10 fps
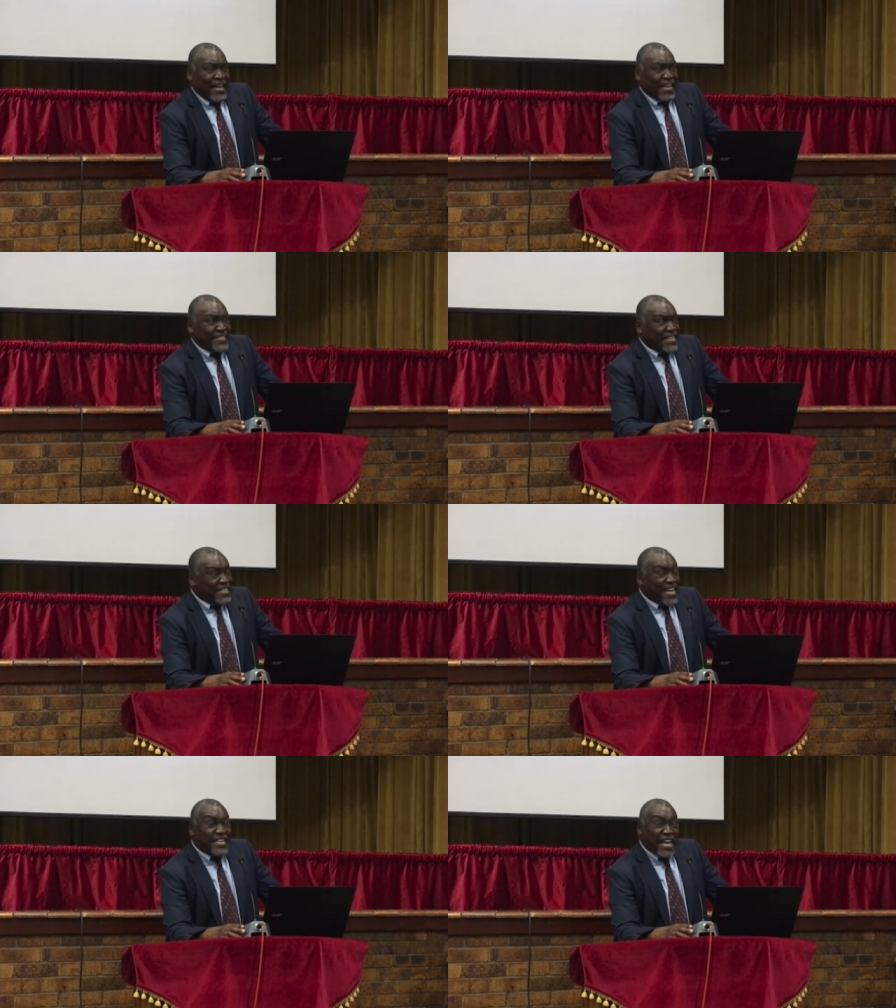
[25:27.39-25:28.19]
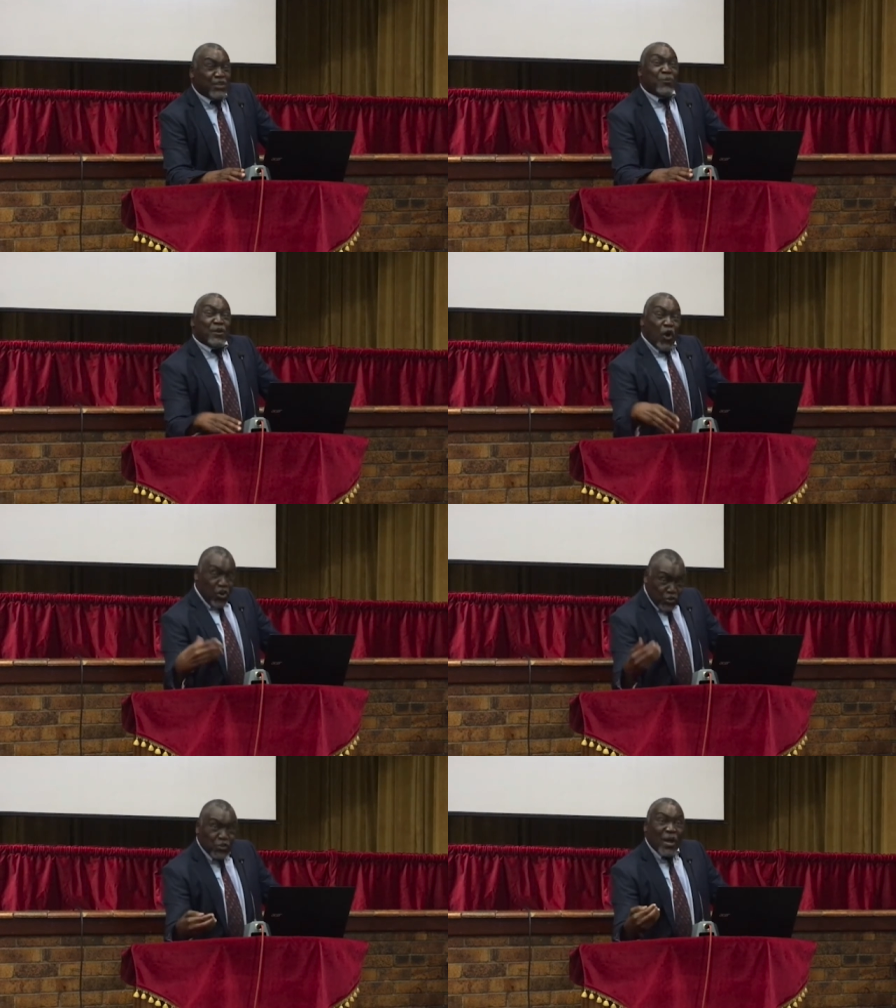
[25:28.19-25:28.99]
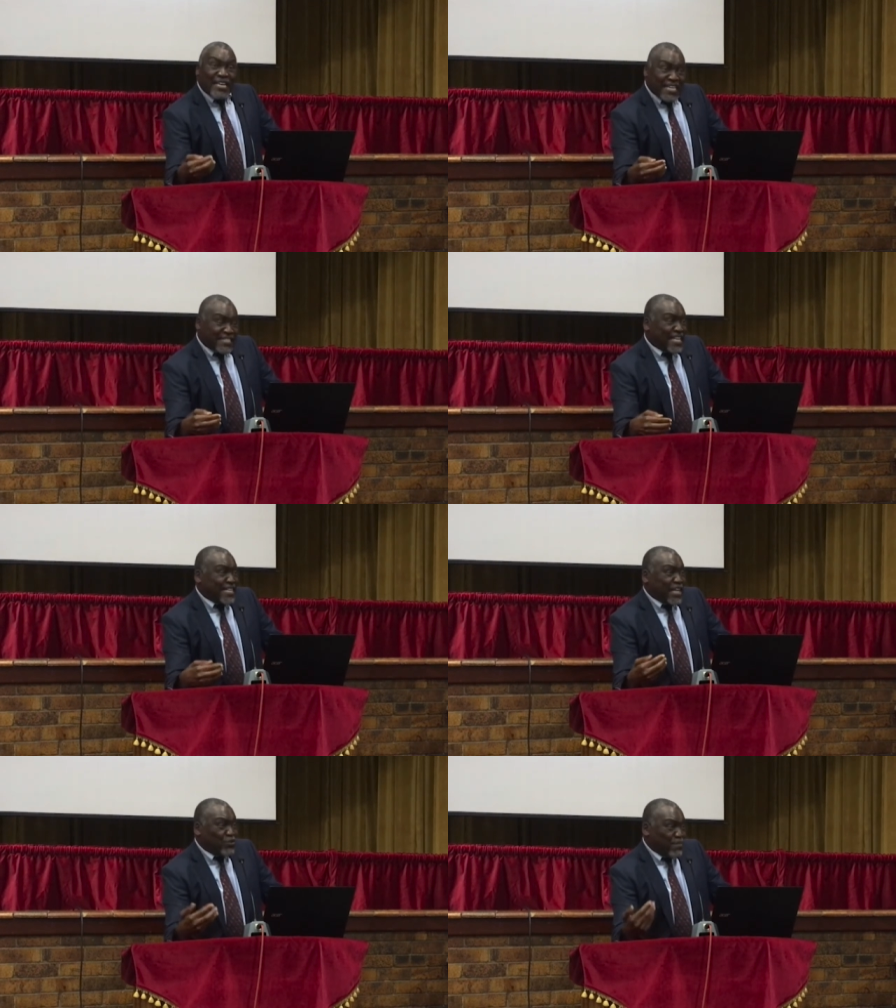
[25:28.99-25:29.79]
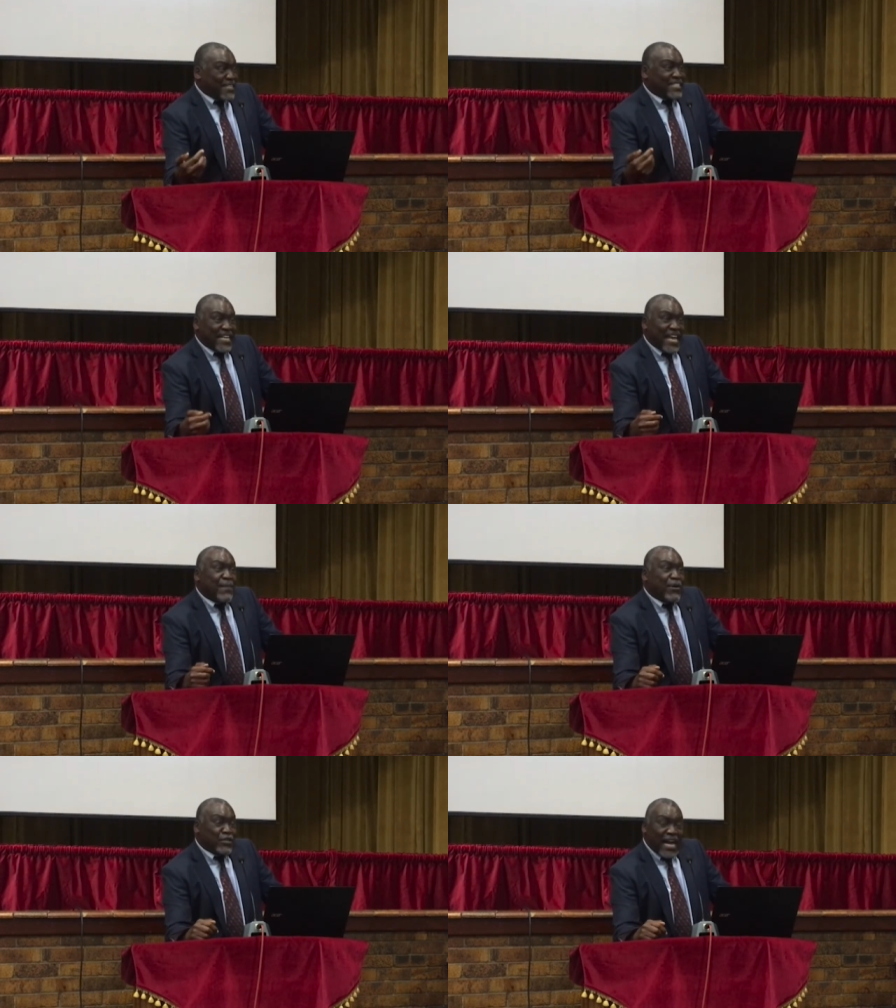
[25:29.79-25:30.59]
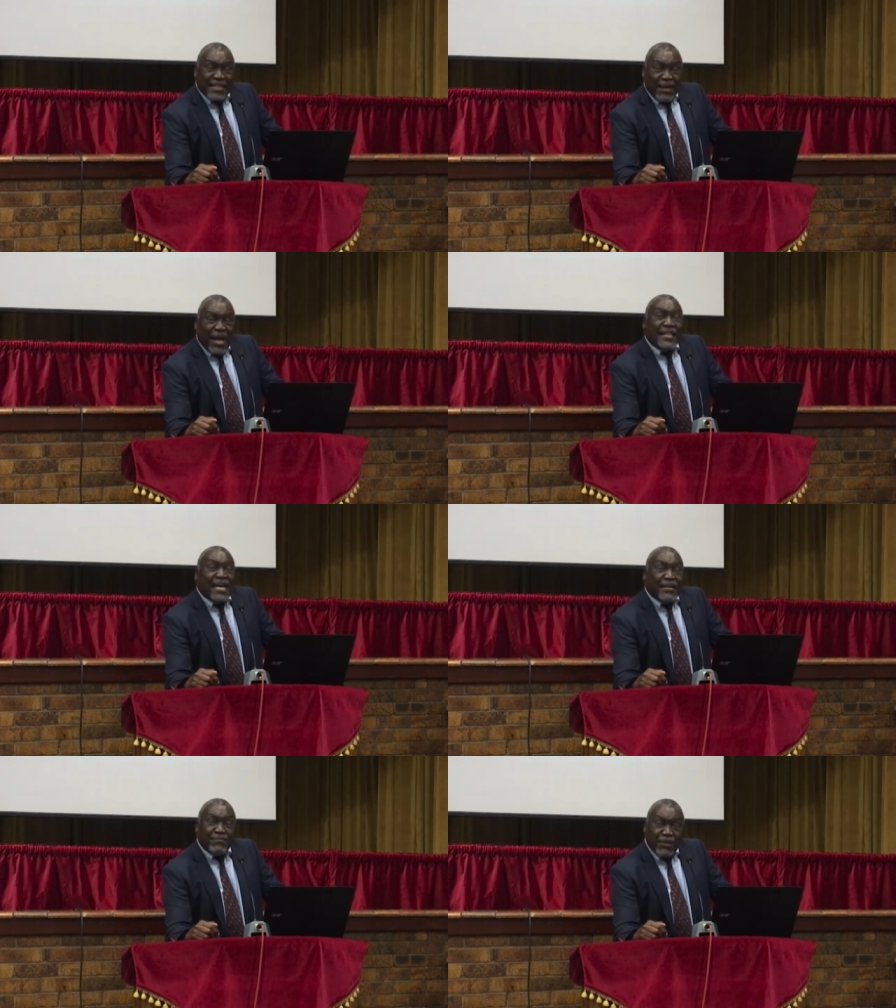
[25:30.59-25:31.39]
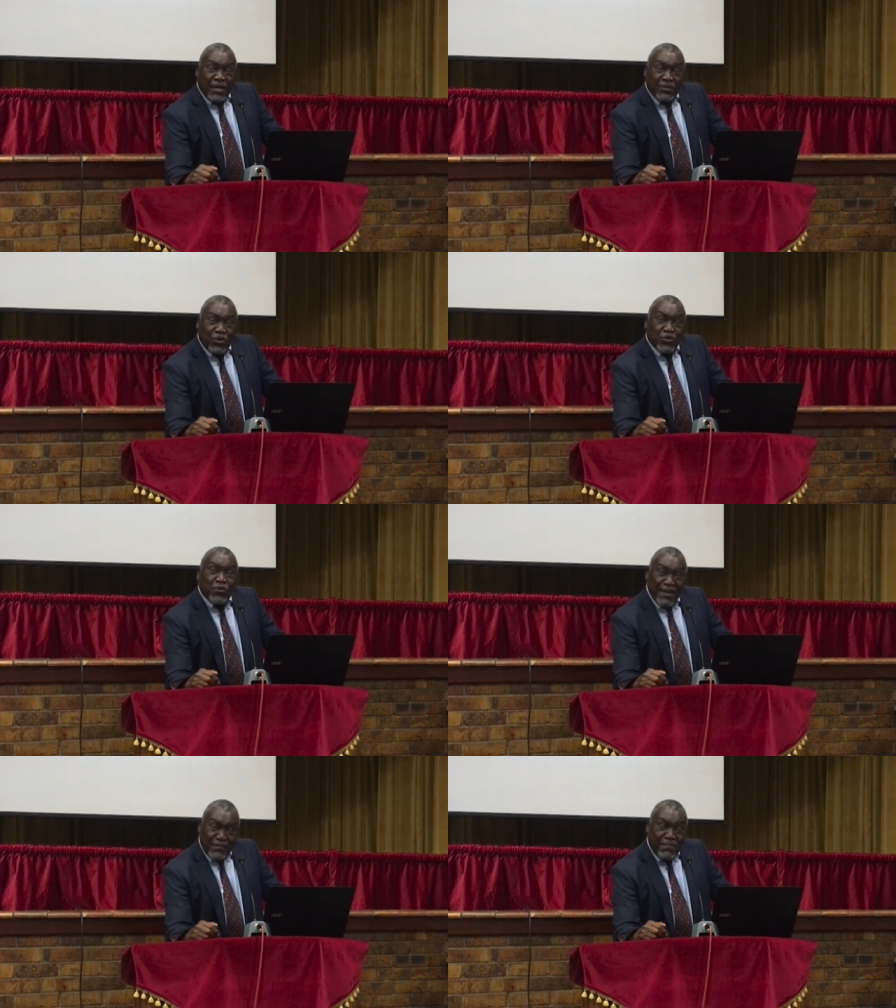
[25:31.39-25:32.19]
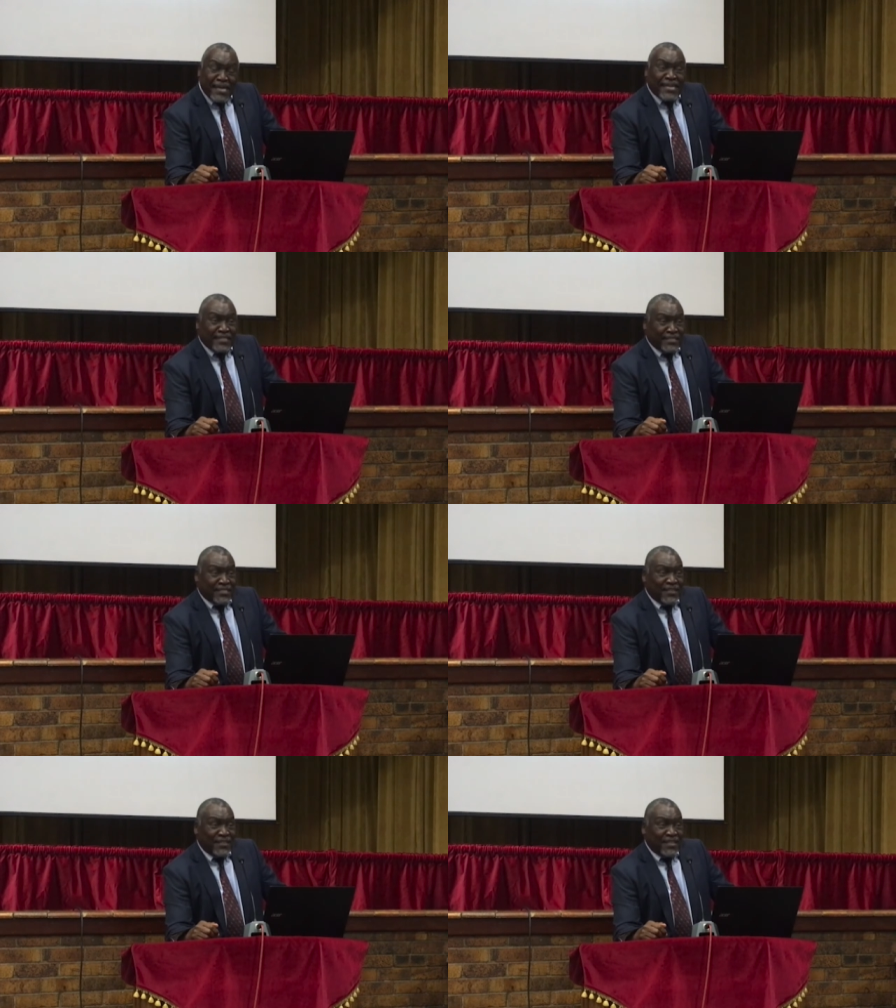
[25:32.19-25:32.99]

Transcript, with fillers: And yet, and, and we also understand that we must care about other, other you know, human beings.